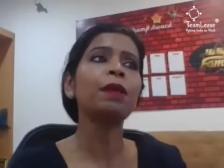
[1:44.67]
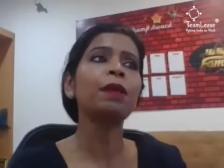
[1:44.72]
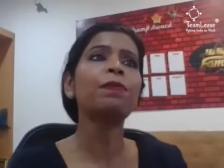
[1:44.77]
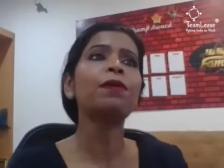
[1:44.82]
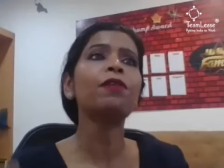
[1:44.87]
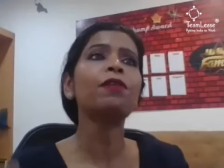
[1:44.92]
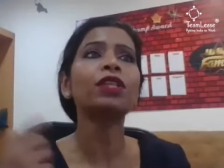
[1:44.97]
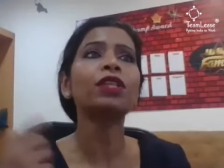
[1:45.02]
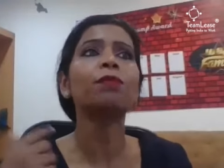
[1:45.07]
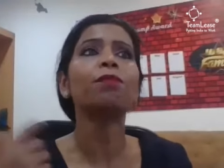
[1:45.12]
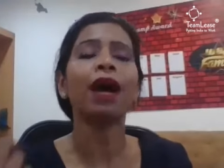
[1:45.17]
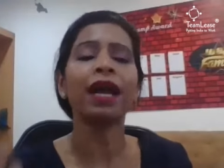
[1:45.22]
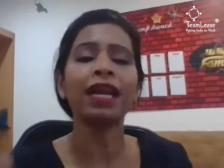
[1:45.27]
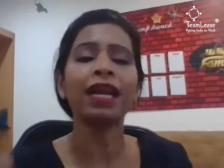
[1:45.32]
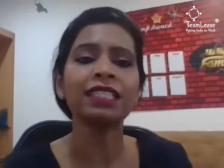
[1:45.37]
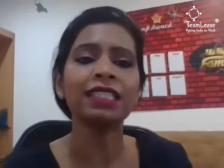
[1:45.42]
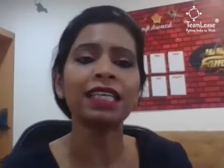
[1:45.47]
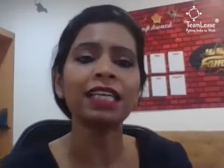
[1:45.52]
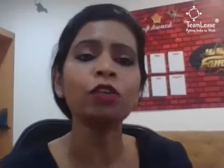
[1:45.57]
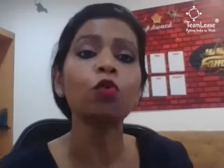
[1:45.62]
people with a
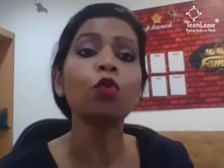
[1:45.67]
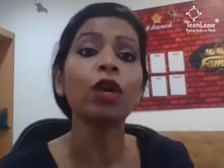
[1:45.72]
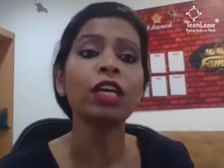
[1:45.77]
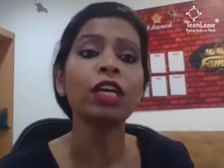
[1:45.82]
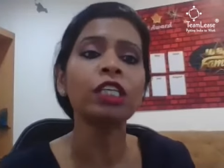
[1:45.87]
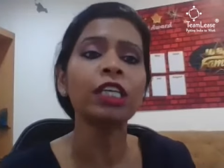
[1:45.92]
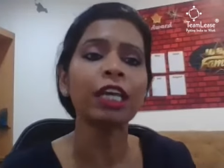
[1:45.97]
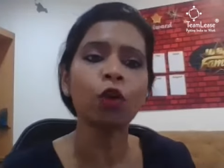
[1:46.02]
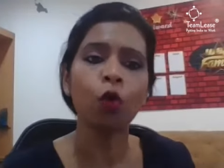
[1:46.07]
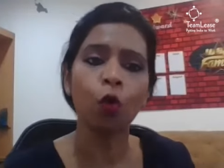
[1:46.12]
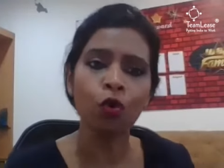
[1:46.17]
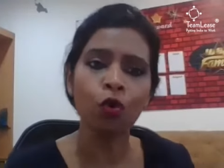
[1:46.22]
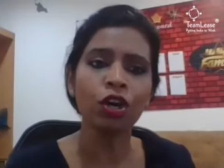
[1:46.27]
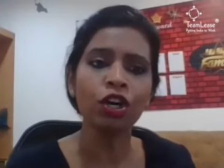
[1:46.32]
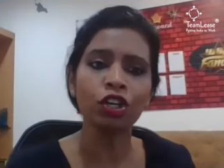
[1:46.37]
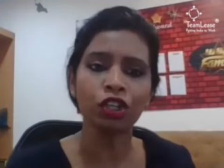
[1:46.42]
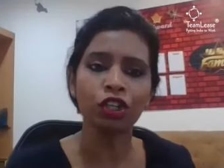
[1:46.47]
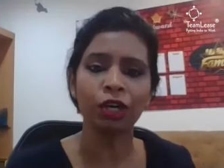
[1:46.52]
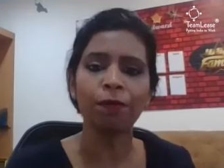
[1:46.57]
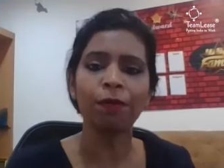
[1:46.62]
mindset who can take
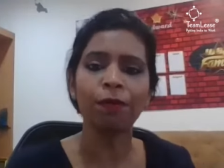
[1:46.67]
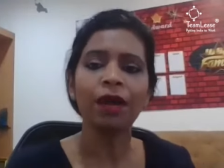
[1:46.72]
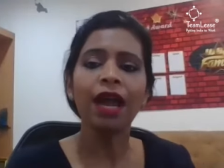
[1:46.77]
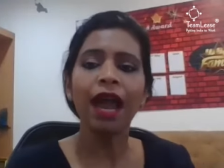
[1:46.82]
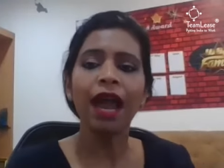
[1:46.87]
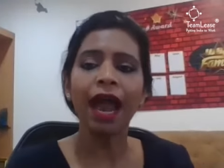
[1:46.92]
ownership